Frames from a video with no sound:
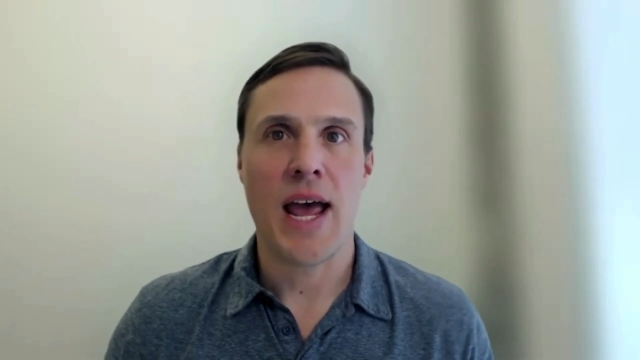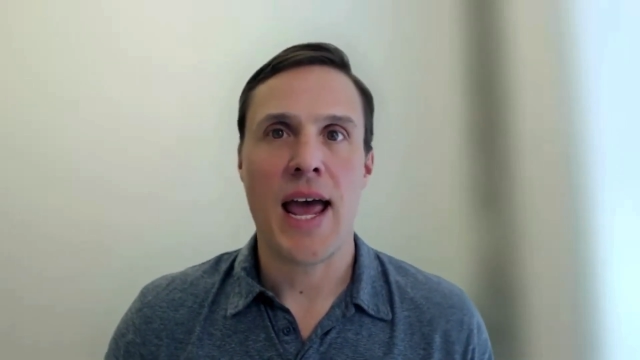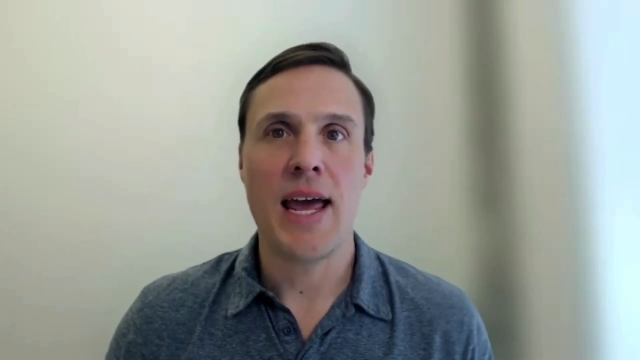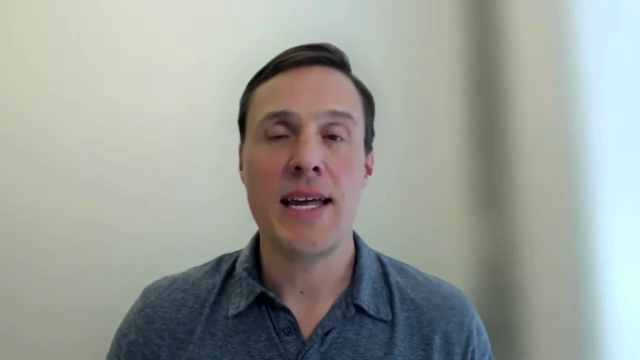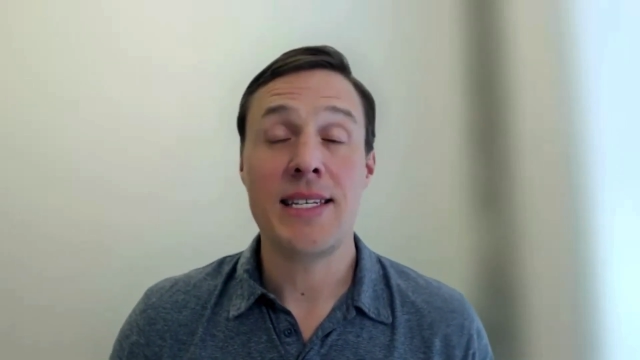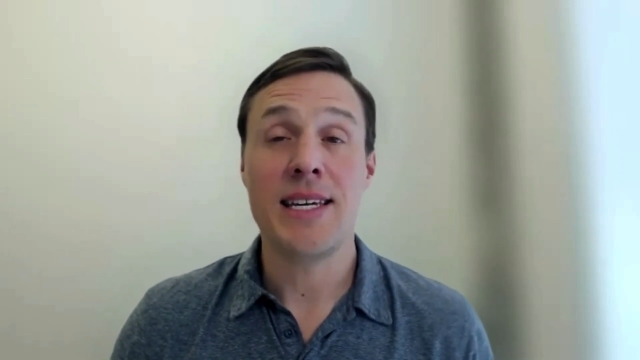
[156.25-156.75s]

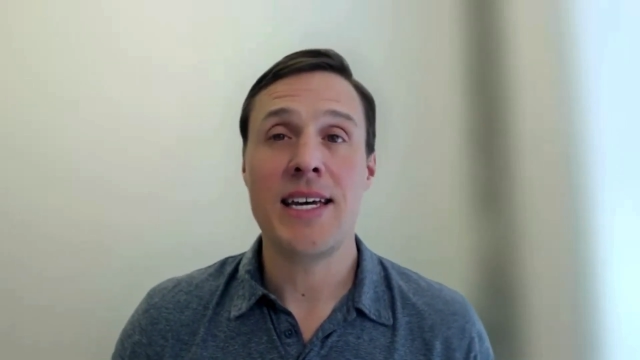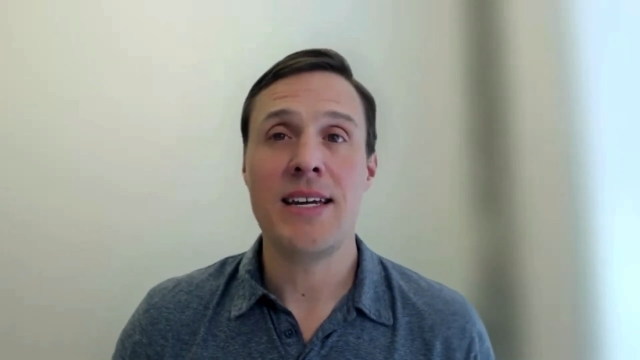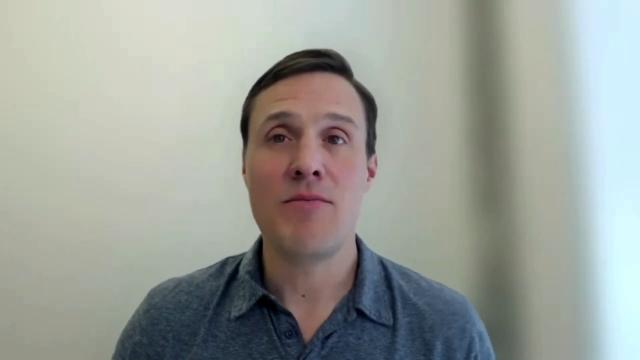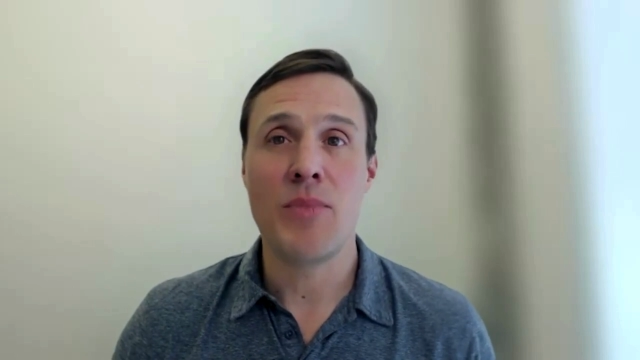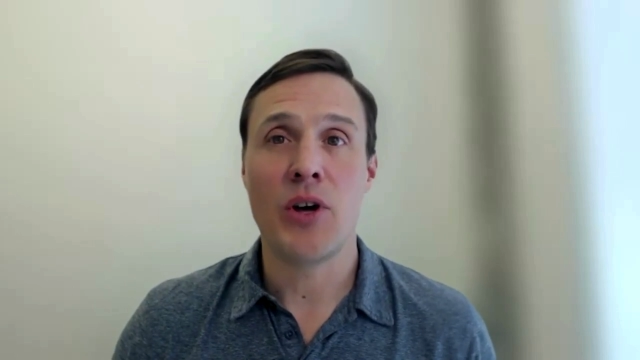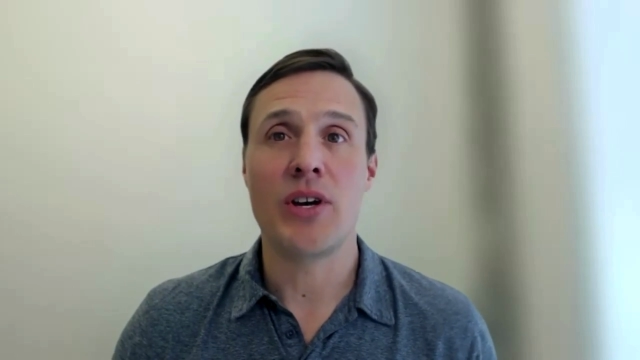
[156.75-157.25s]
$18
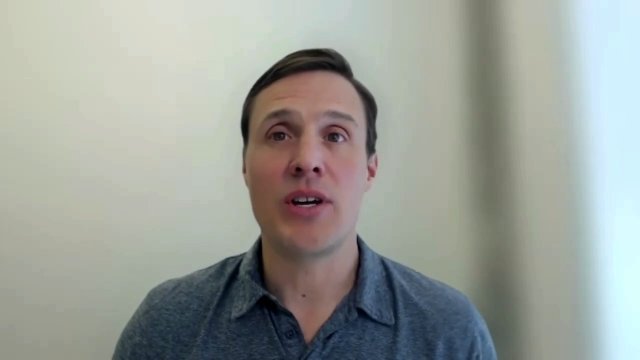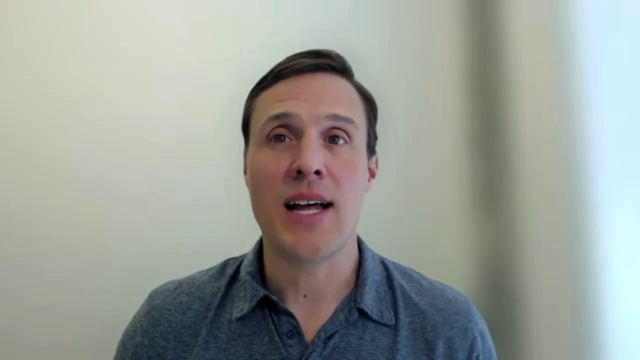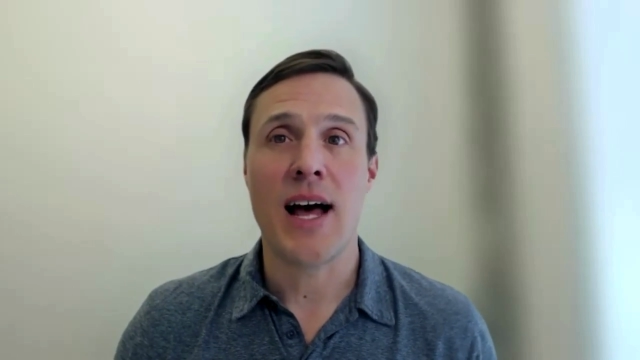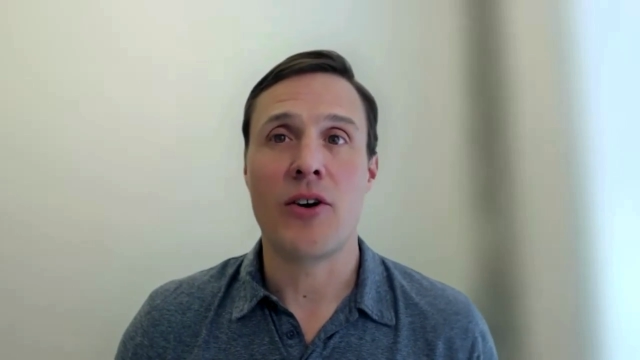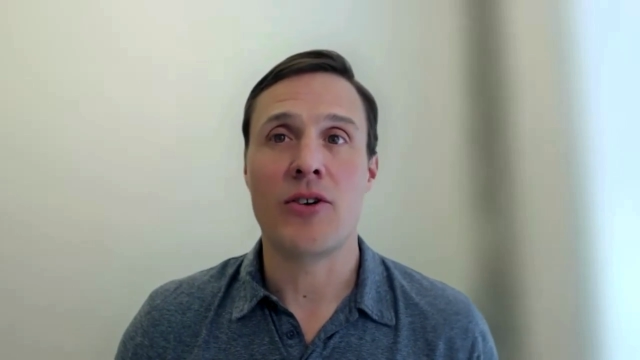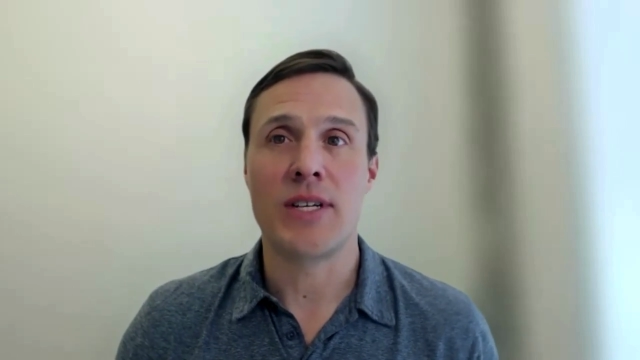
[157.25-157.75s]
million
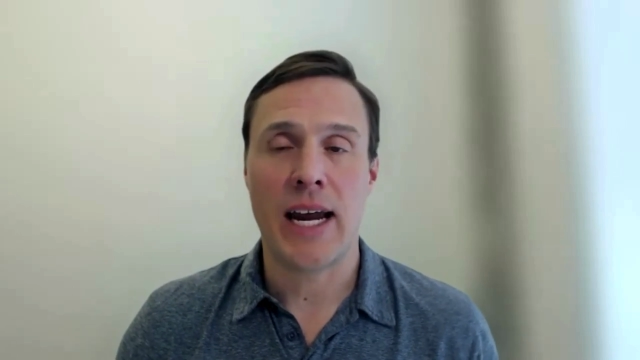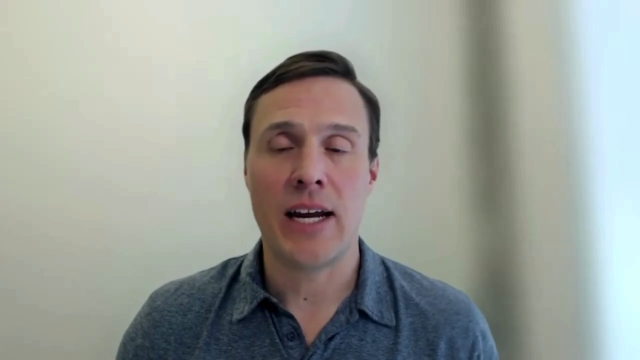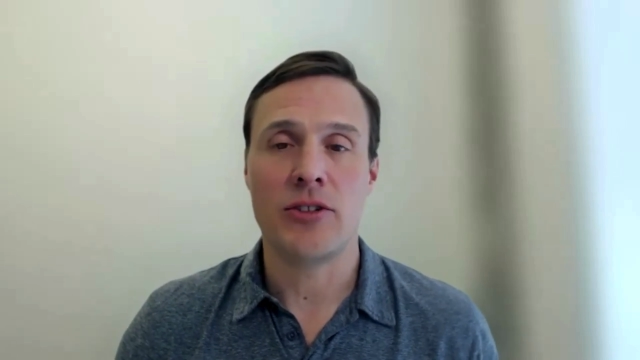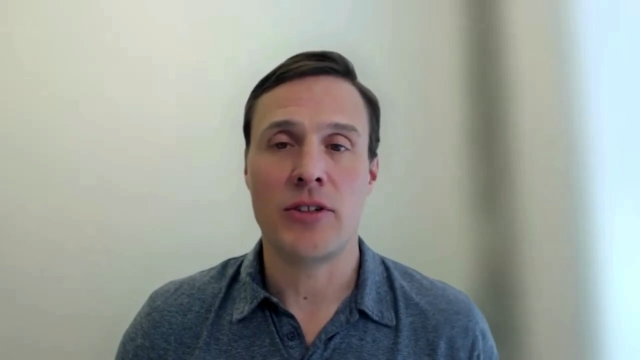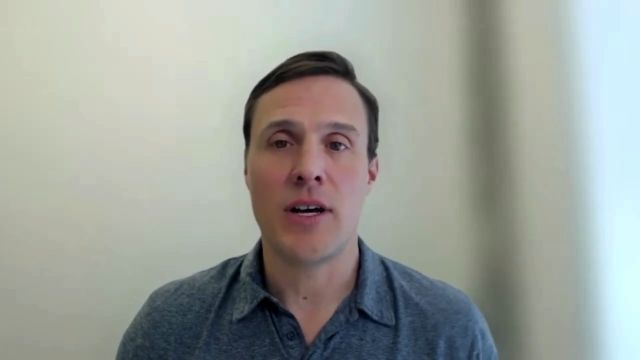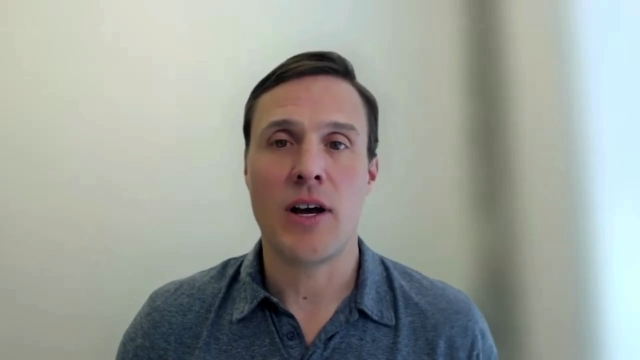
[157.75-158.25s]

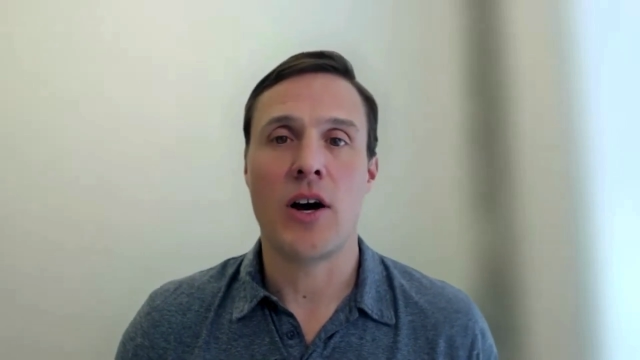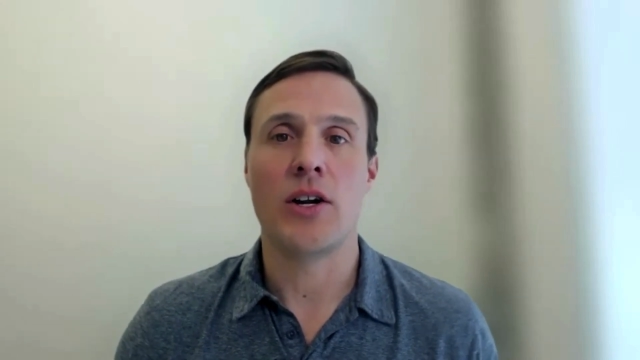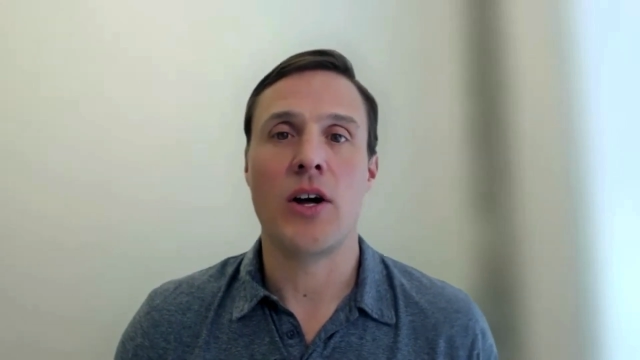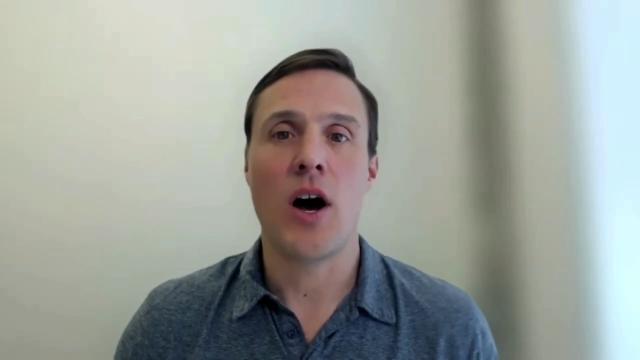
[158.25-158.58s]
annually on